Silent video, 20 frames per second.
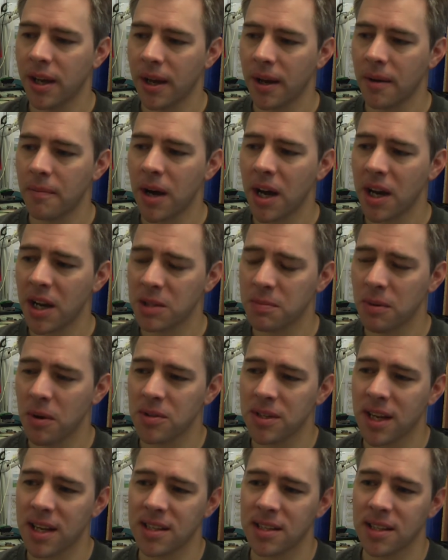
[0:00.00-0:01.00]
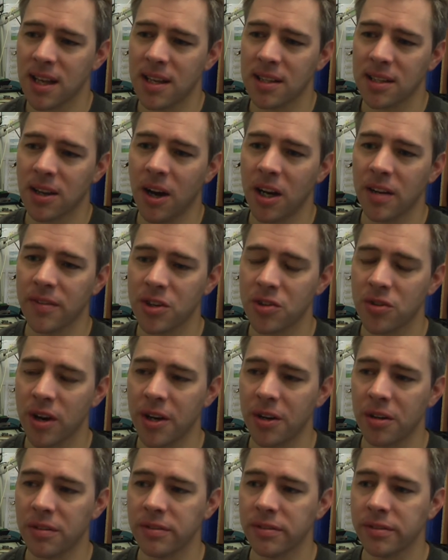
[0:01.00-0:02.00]
And I suppose that's kind of a
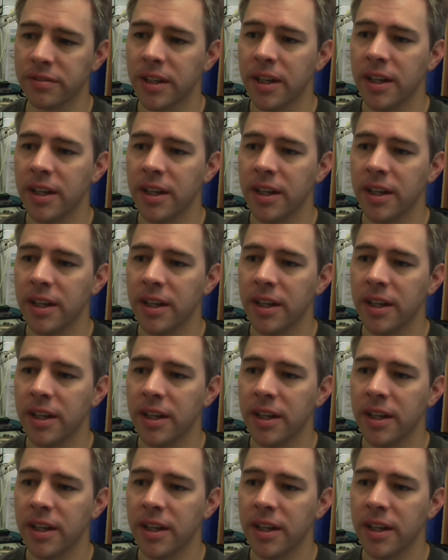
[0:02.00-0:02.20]
trade-off